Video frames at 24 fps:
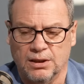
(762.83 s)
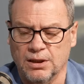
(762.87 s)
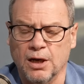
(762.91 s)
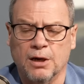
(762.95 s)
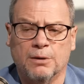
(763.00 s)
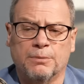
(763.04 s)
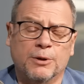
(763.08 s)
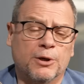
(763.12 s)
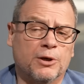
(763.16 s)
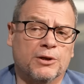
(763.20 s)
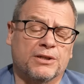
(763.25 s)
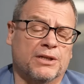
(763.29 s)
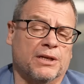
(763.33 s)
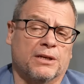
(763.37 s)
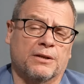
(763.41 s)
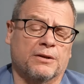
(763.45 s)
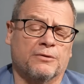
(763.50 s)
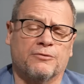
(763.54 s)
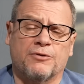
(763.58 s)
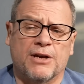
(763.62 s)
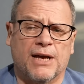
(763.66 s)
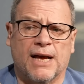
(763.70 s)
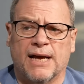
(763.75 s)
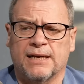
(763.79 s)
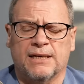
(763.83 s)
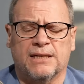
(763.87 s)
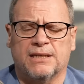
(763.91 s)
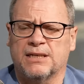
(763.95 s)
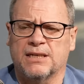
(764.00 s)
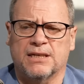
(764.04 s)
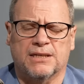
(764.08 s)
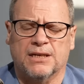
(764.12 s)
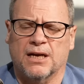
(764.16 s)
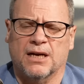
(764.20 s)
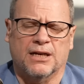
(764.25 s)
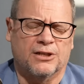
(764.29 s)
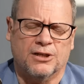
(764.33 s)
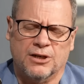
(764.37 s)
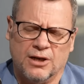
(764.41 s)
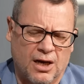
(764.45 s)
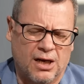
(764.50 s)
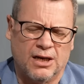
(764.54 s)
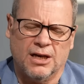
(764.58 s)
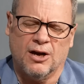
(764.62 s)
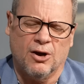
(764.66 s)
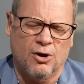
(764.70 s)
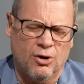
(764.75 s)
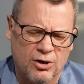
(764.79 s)
No, because the reality is I
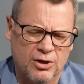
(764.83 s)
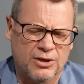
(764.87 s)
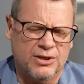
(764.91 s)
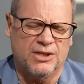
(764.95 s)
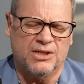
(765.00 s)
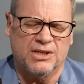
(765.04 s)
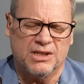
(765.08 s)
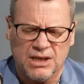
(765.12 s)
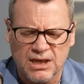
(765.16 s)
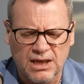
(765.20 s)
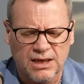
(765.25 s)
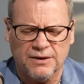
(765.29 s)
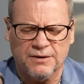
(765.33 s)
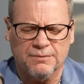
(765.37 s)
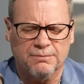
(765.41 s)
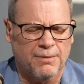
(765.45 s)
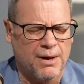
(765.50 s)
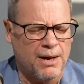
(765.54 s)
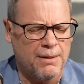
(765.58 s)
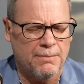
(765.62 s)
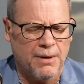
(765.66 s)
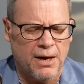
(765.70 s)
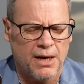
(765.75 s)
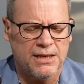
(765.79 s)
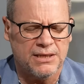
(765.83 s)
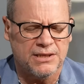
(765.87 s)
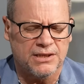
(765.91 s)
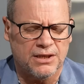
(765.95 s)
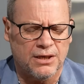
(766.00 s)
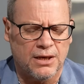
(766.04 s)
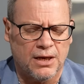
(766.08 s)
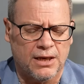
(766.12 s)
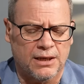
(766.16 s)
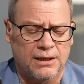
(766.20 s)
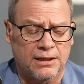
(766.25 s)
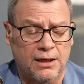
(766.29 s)
can't see in my mind's eye,